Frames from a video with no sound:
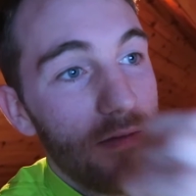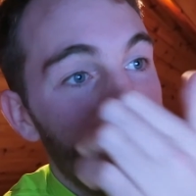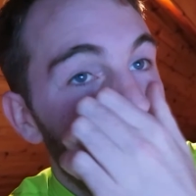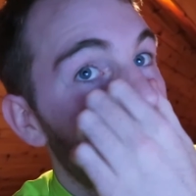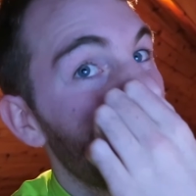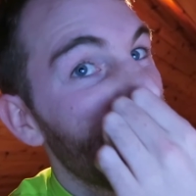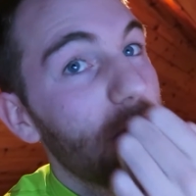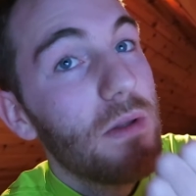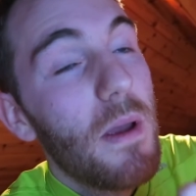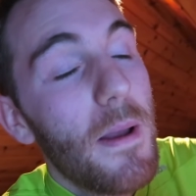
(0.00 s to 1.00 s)
for the first
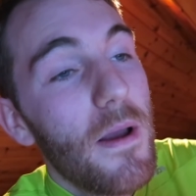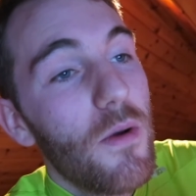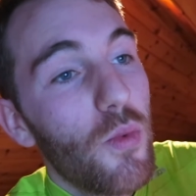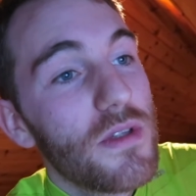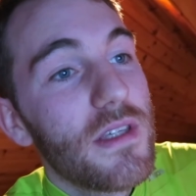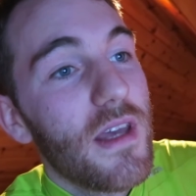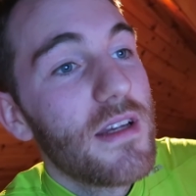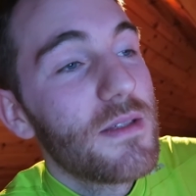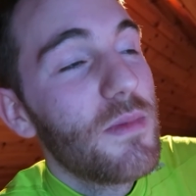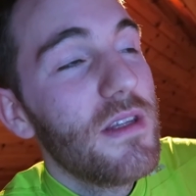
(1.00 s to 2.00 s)
one was at
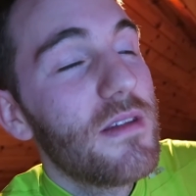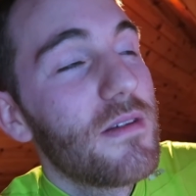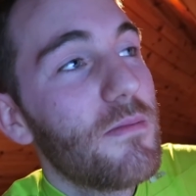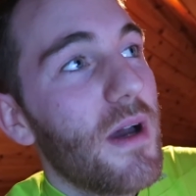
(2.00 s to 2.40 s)
that speed.